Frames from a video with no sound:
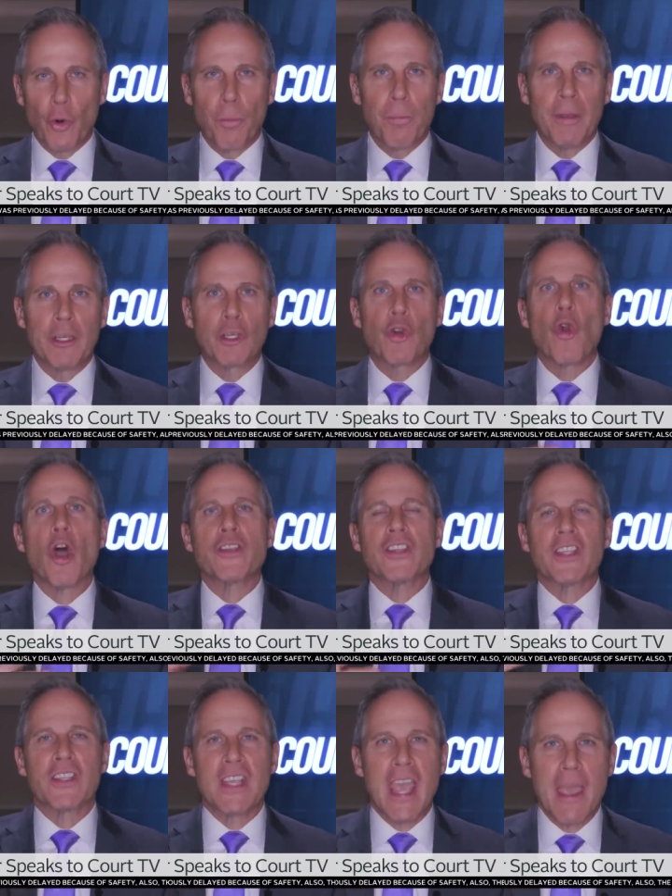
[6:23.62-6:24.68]
or been
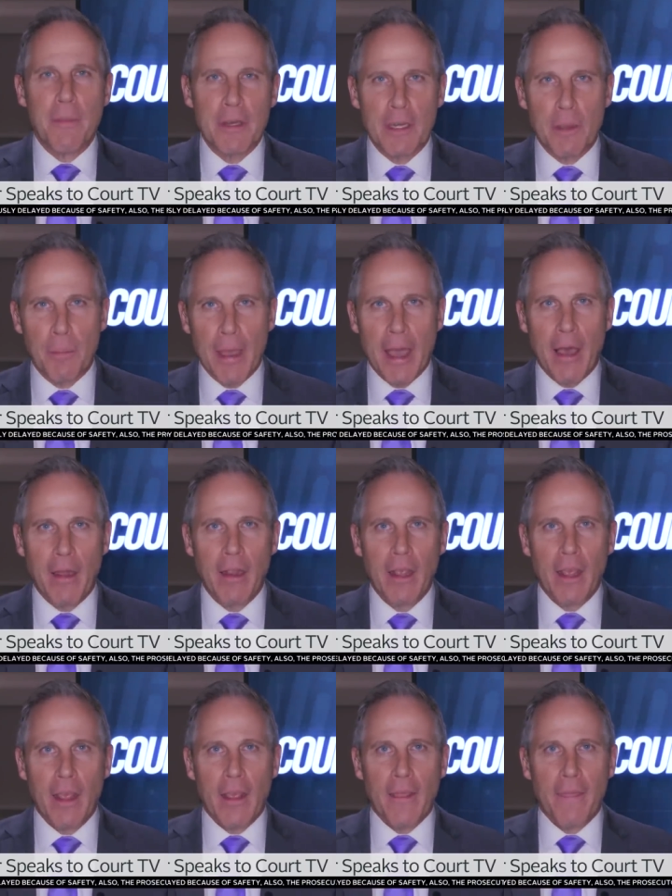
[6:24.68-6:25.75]
cross-examined about
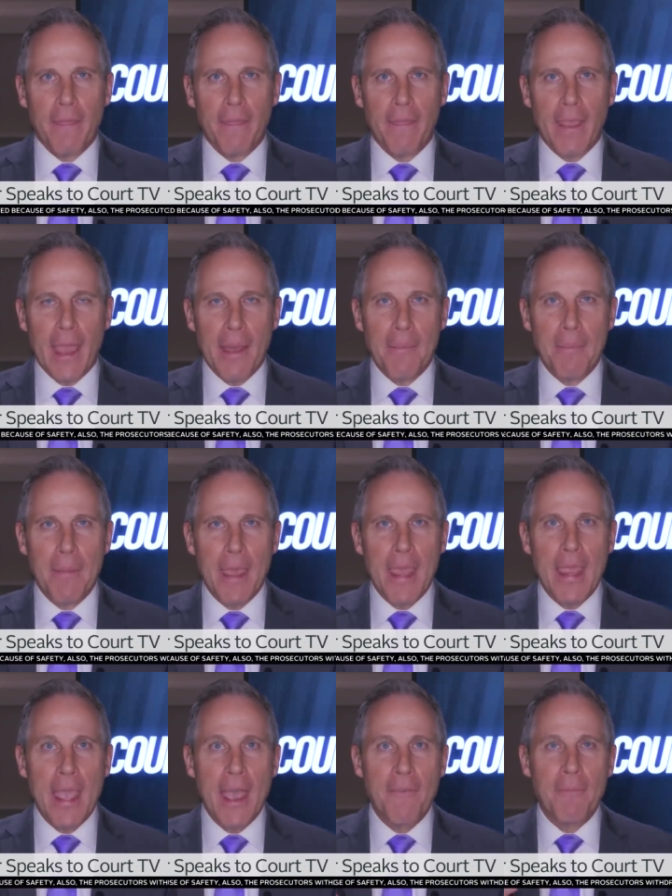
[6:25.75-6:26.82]
that
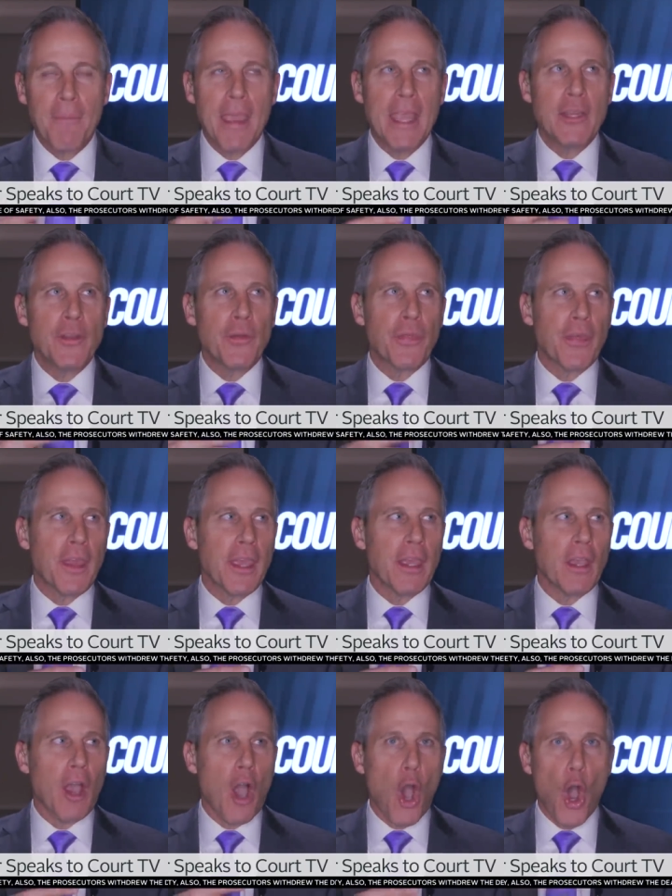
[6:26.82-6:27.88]
may have made you
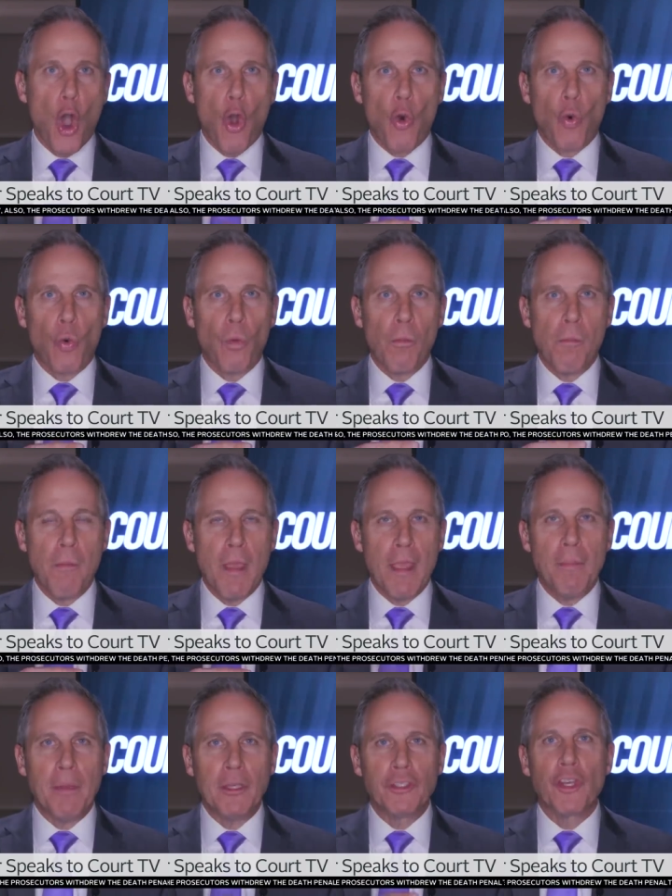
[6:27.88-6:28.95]
think, oh,
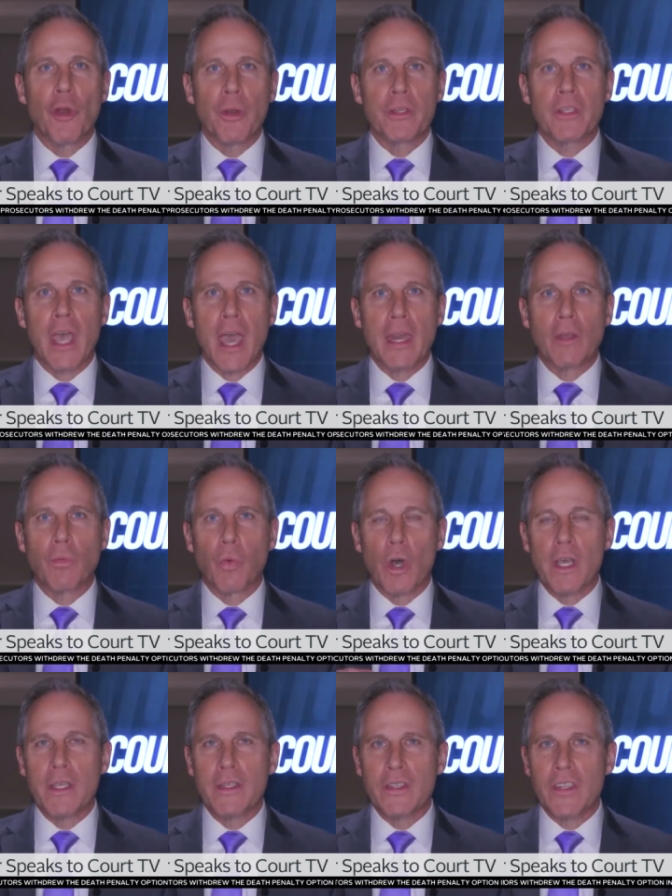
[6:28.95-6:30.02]
maybe Joe Exotic
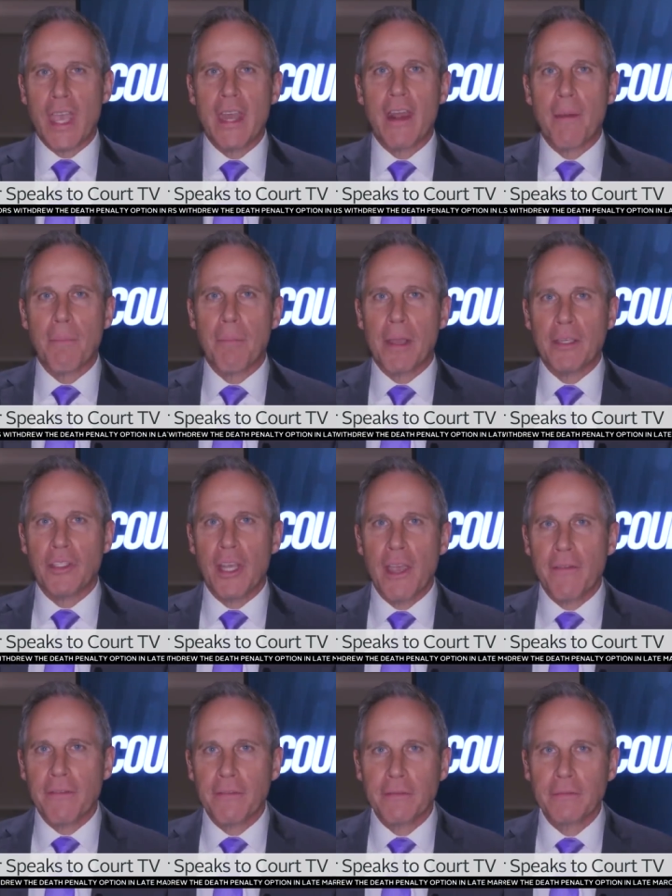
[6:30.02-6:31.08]
was set up by Jeff?